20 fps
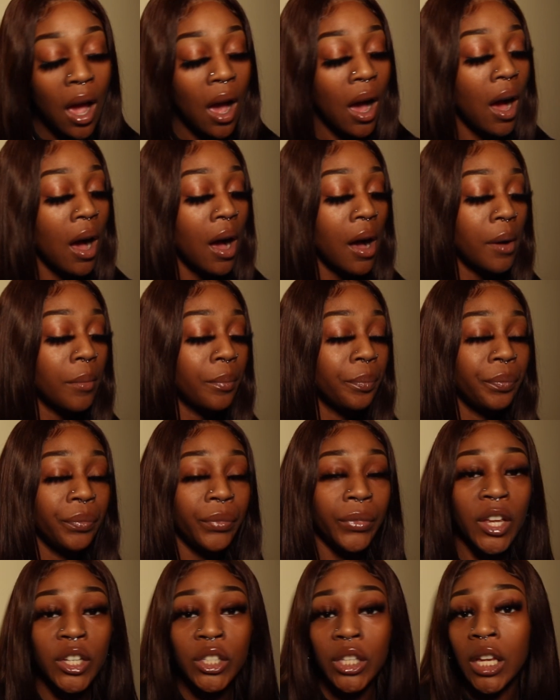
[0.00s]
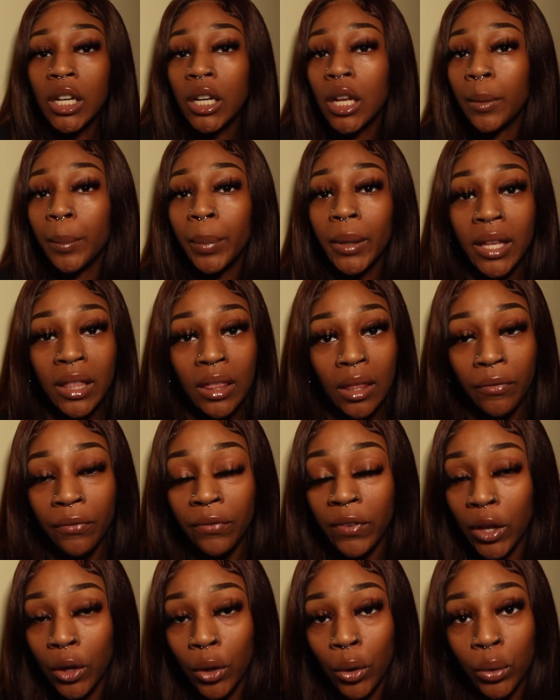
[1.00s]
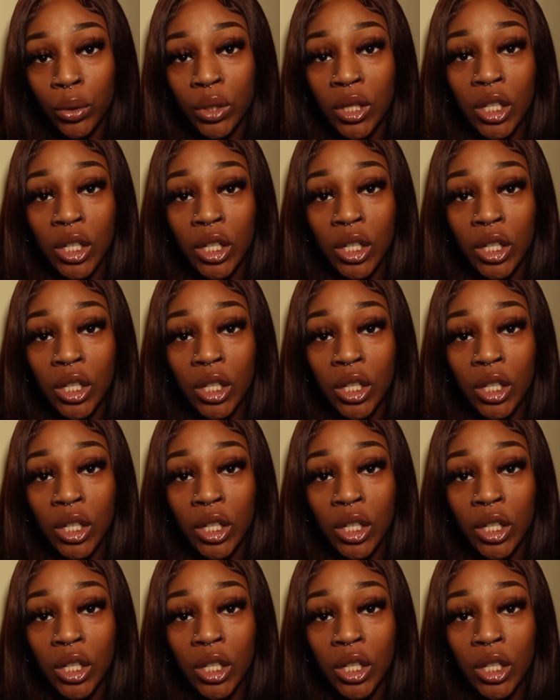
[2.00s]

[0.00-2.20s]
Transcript: There's incomplete fields.